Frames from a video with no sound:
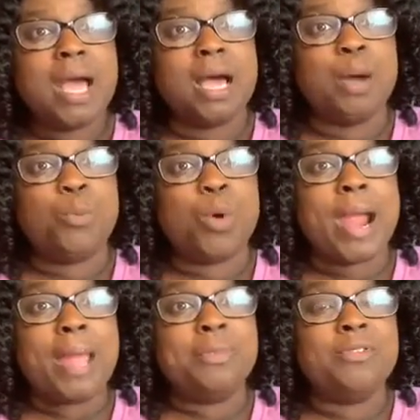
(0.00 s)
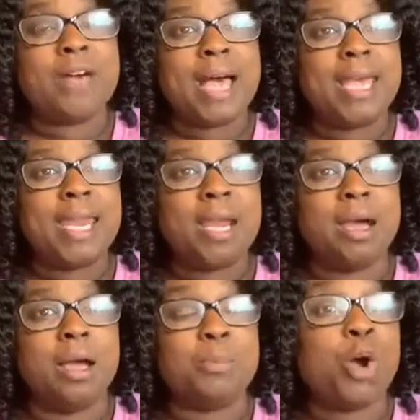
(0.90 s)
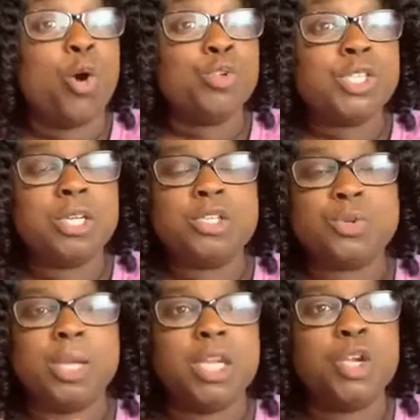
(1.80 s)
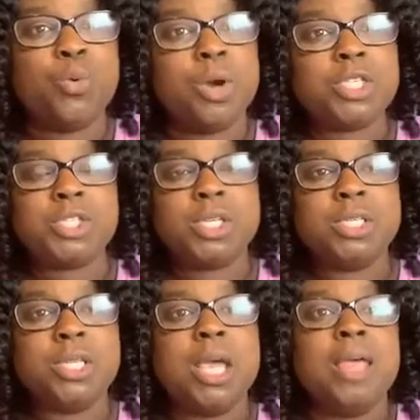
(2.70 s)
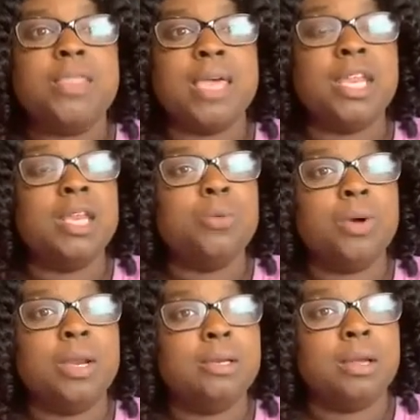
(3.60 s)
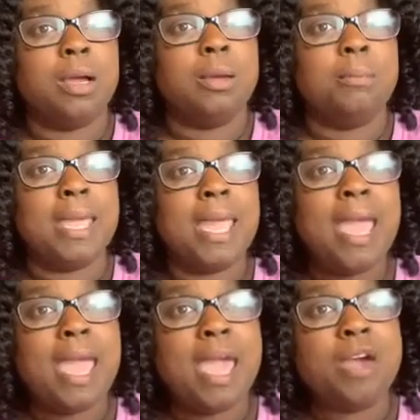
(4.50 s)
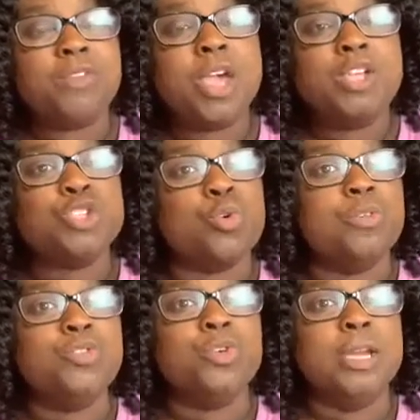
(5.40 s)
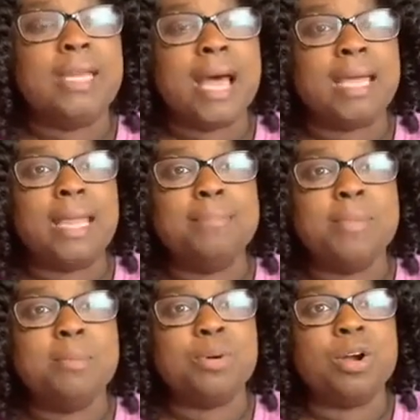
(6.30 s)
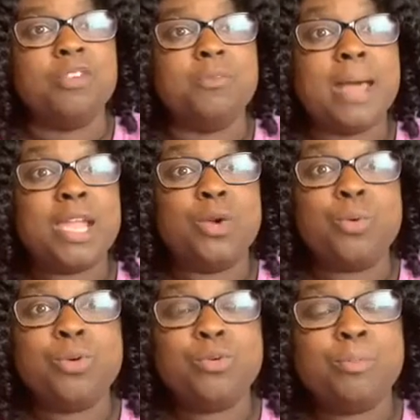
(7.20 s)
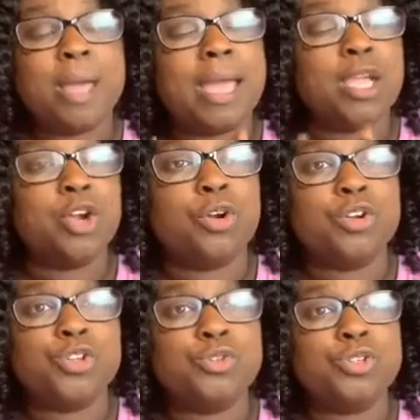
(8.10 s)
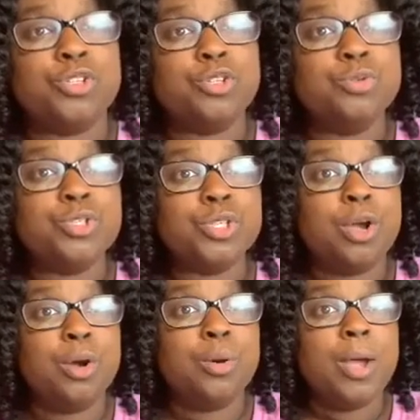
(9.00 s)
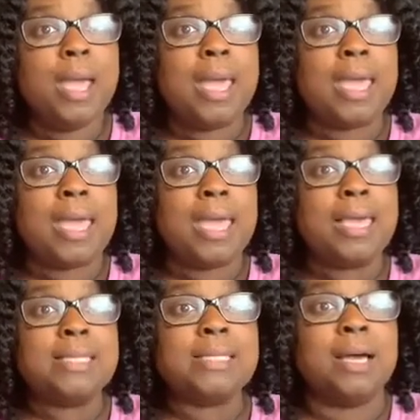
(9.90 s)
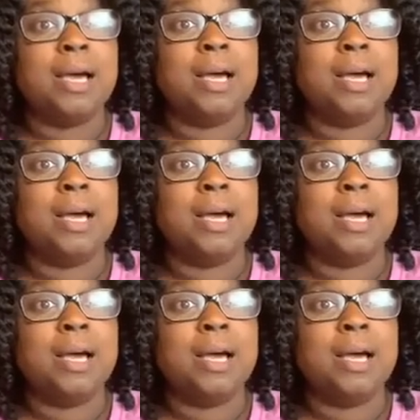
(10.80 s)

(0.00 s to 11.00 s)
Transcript: where I provide coaching to any question that anyone may have. So if you are not a member of my group, I encourage you to do so. And